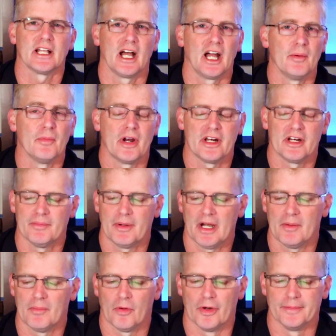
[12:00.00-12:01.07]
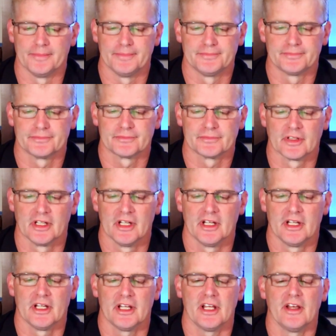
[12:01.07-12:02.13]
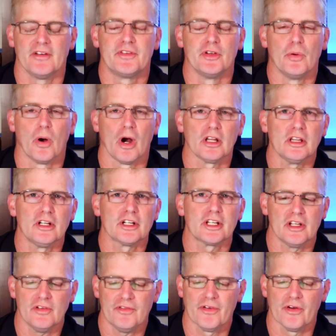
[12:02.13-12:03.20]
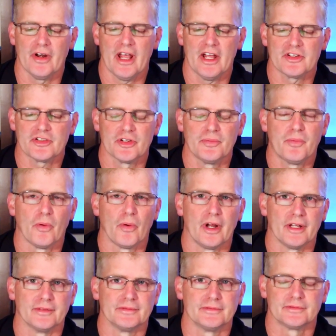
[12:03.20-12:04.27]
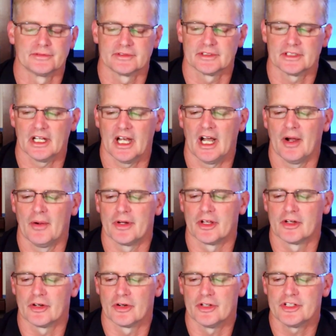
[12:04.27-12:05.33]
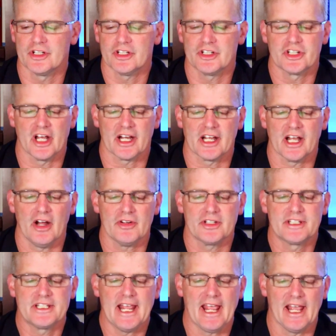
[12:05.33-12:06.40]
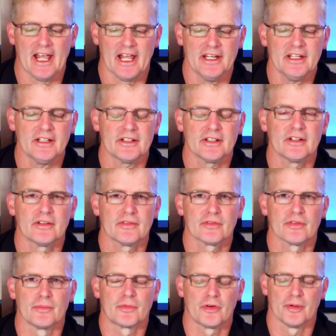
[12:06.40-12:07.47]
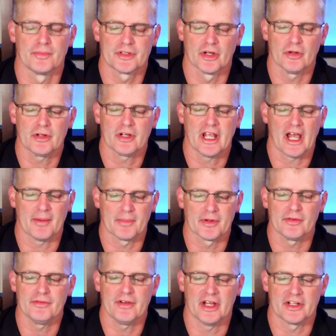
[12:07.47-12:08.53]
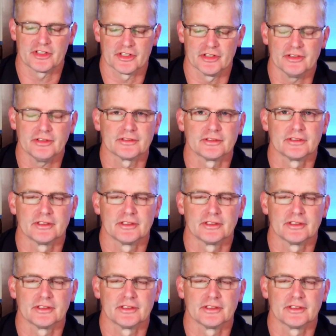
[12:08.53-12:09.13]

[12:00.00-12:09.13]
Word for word: I'm ready to buy more. If you are looking for an entry point, I would encourage you to check out Dan from Crypto Capital Venture.